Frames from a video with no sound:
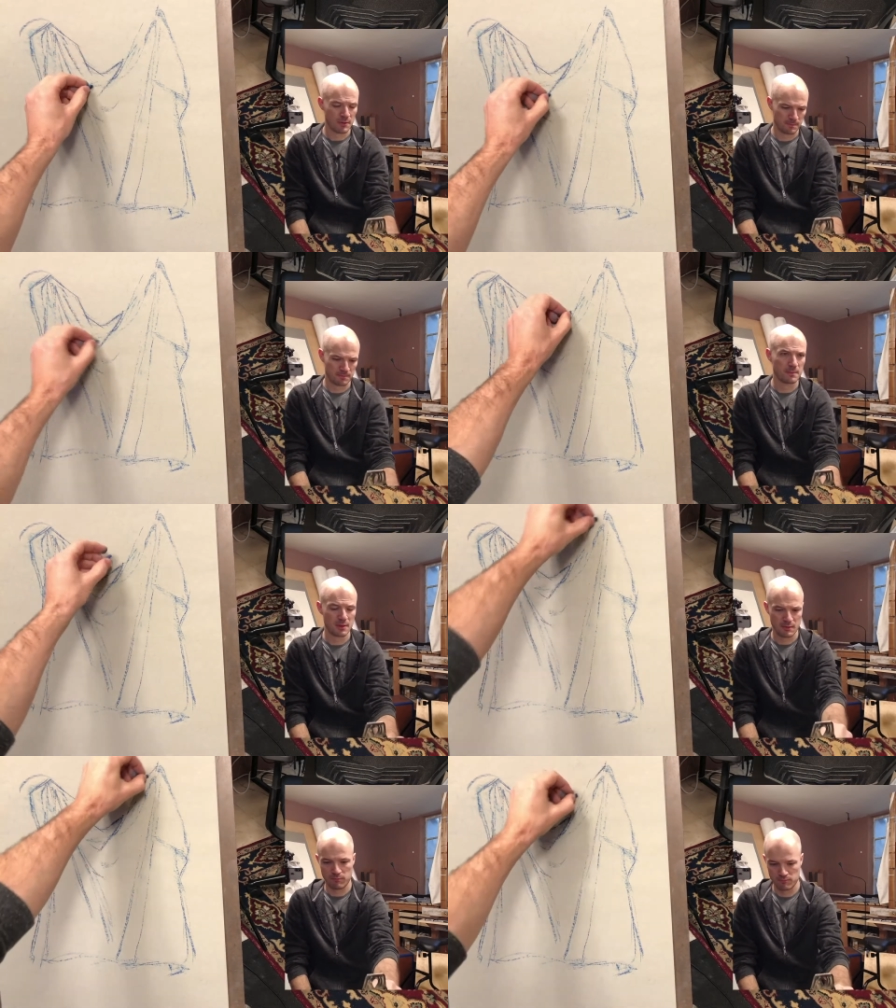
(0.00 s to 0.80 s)
You
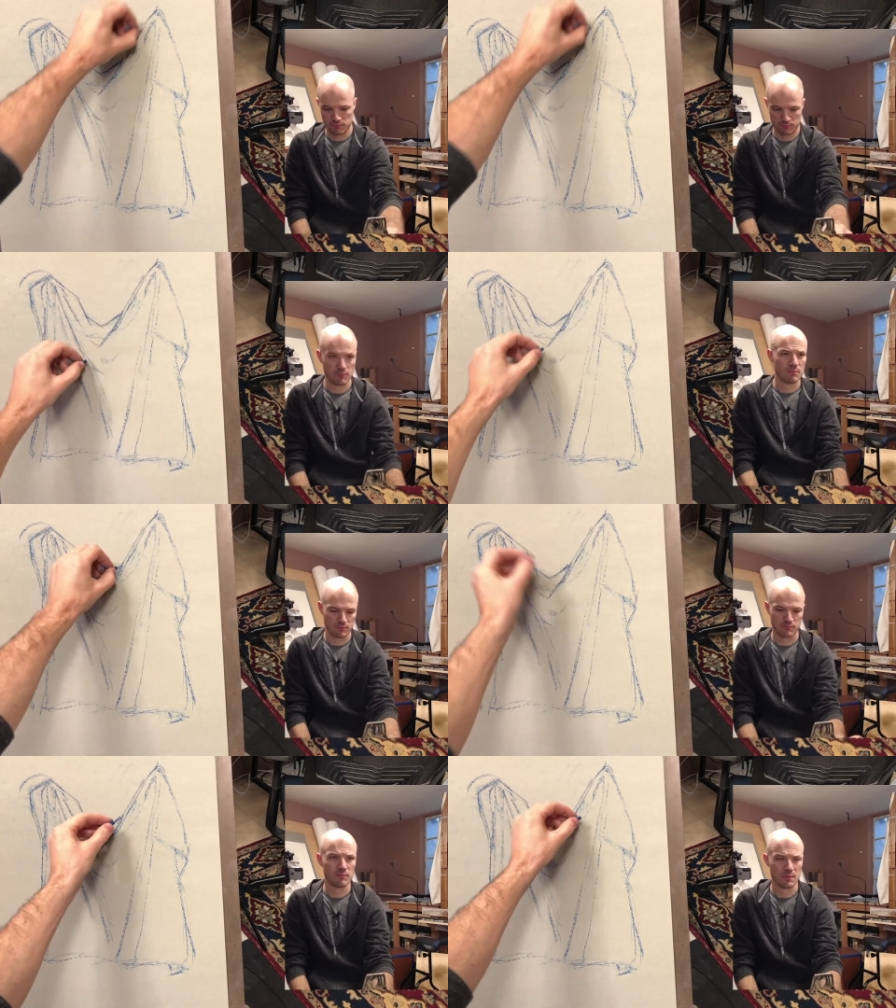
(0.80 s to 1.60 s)
can see I kept
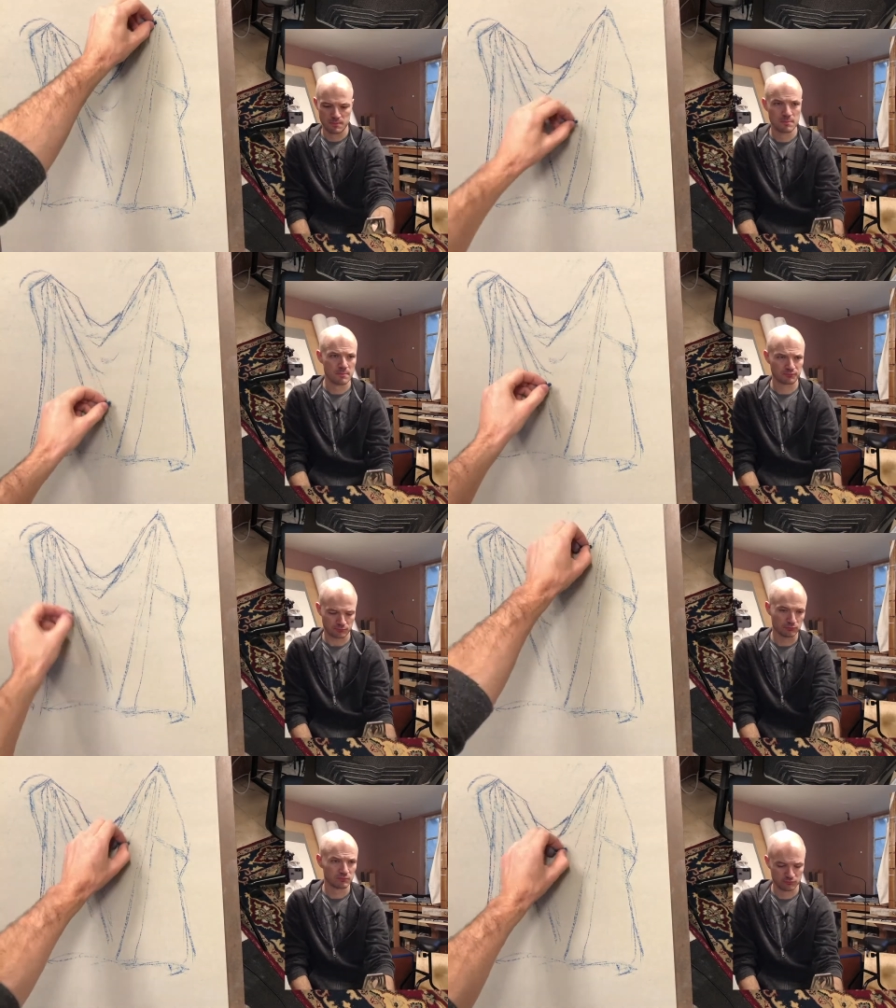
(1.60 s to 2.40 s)
things loose and I'm
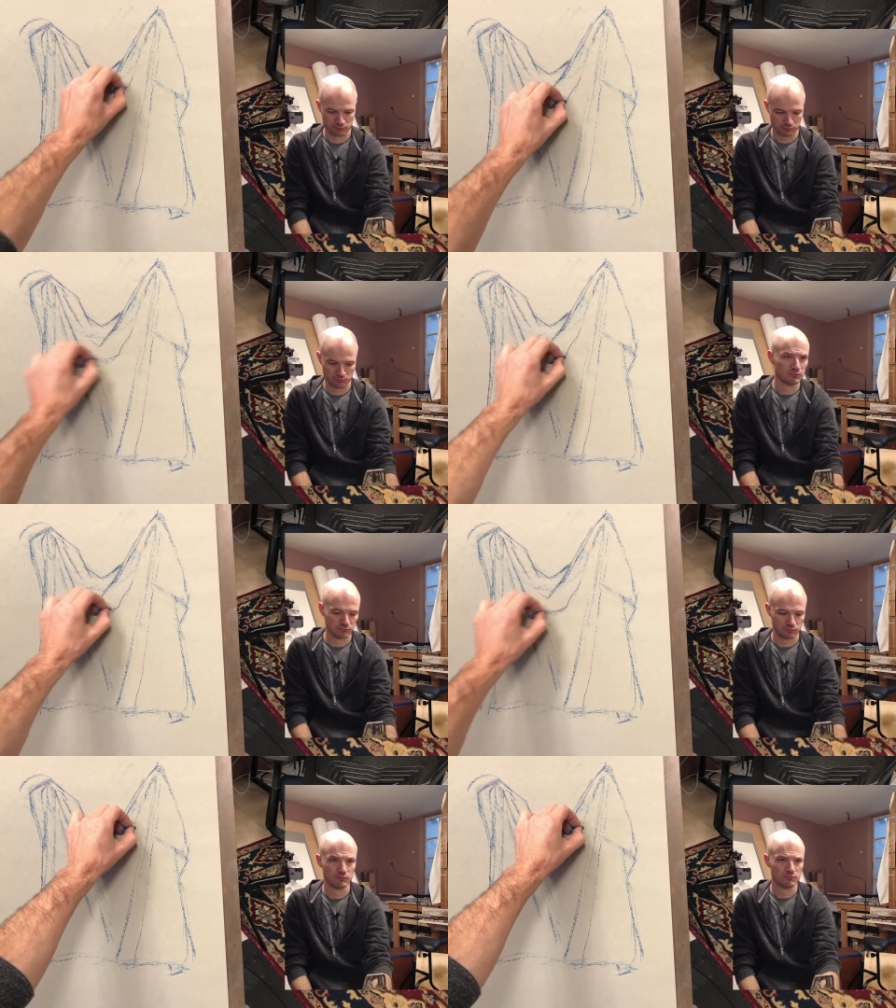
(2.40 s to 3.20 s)
working just
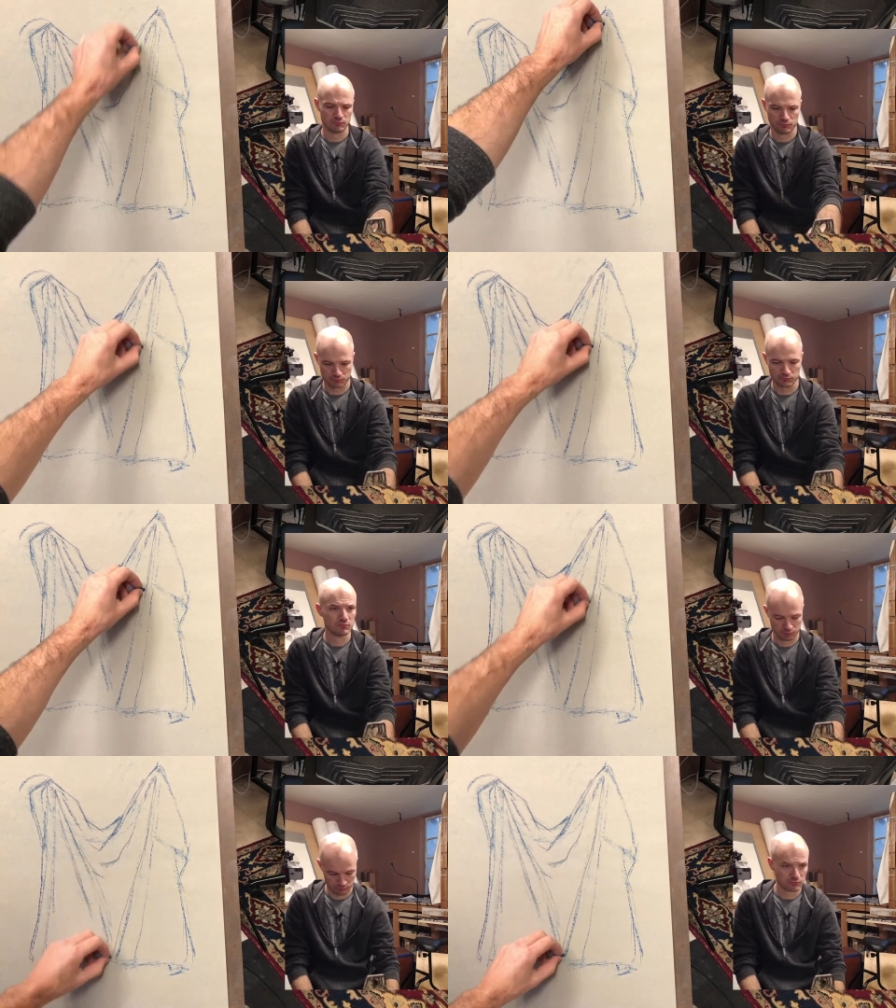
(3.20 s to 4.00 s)
with the
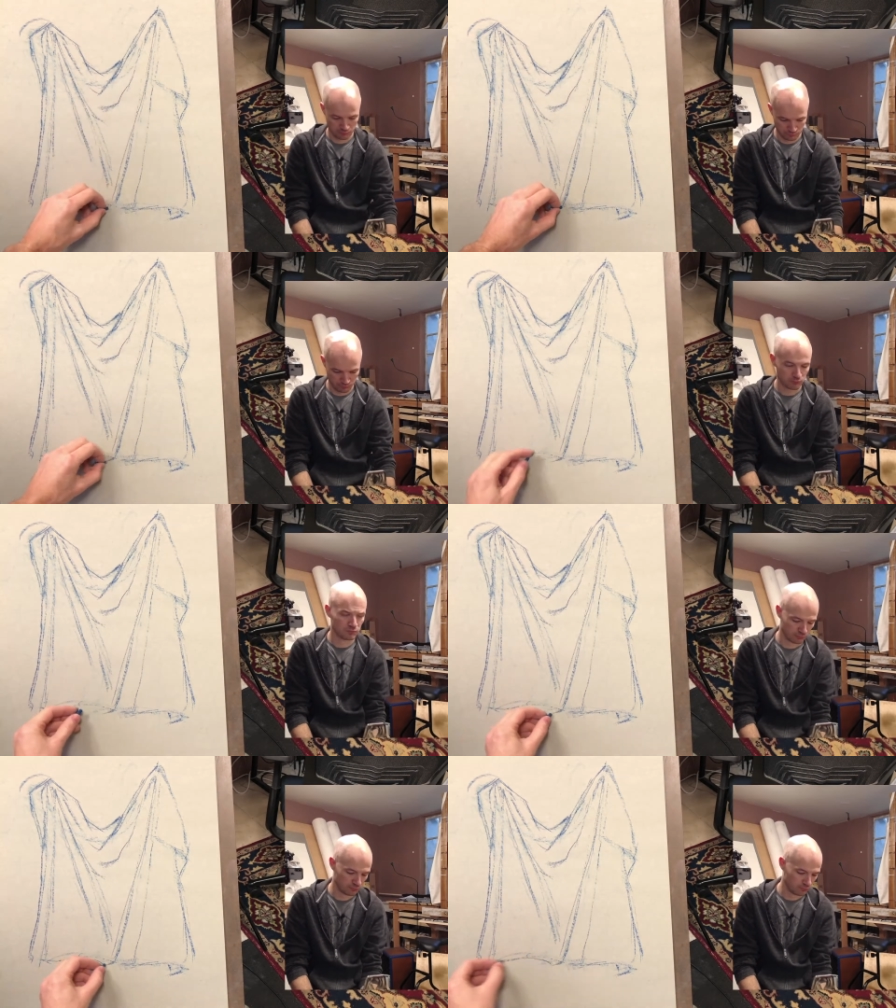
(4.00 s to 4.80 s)
tension
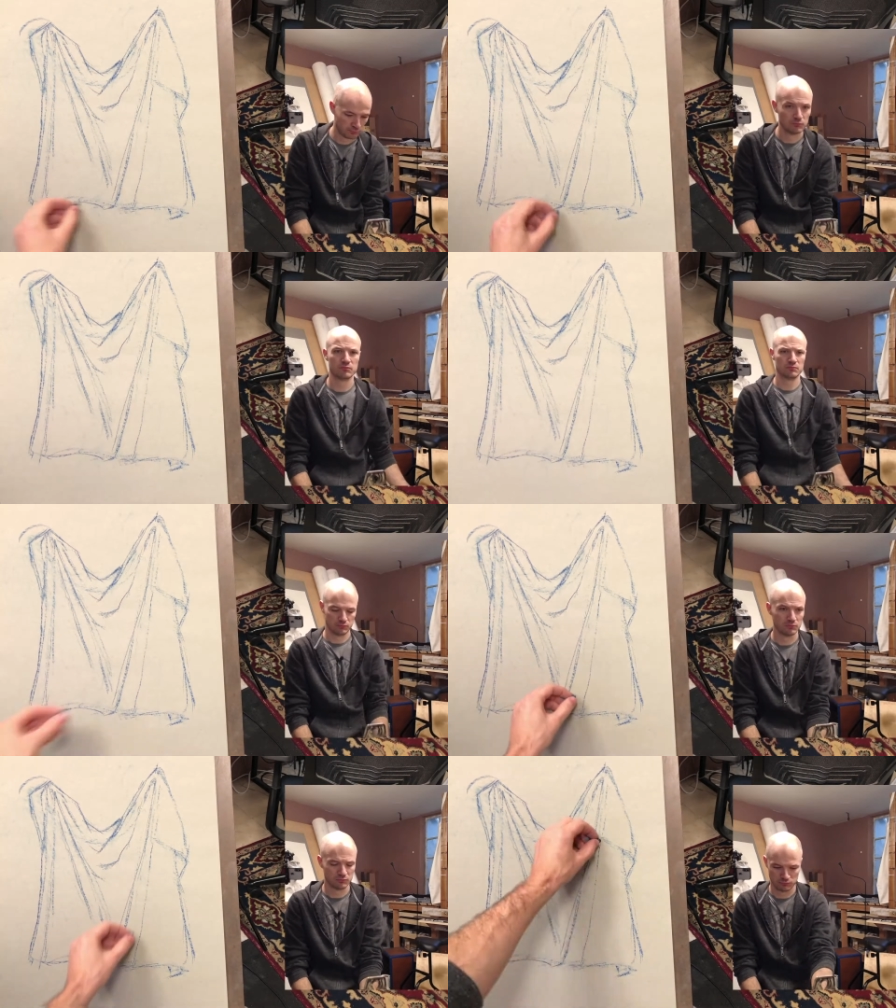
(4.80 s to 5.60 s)
points
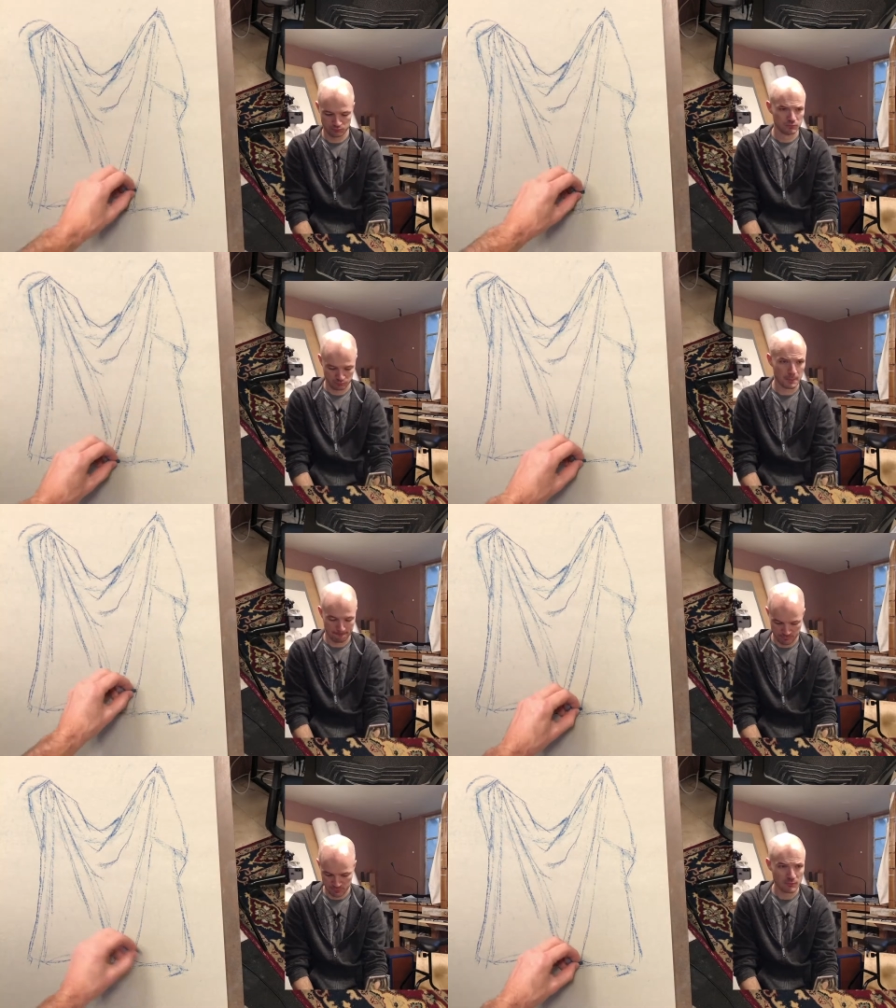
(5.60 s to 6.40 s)
and the flow
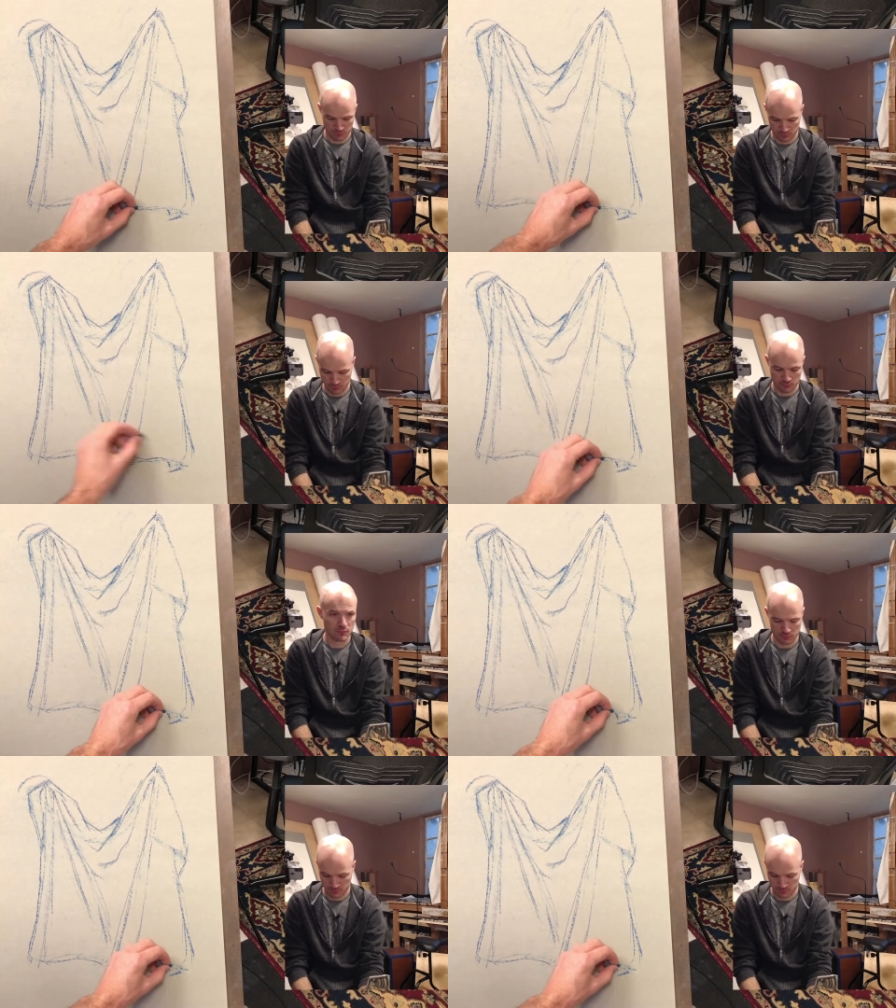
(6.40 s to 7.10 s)
of the fabric,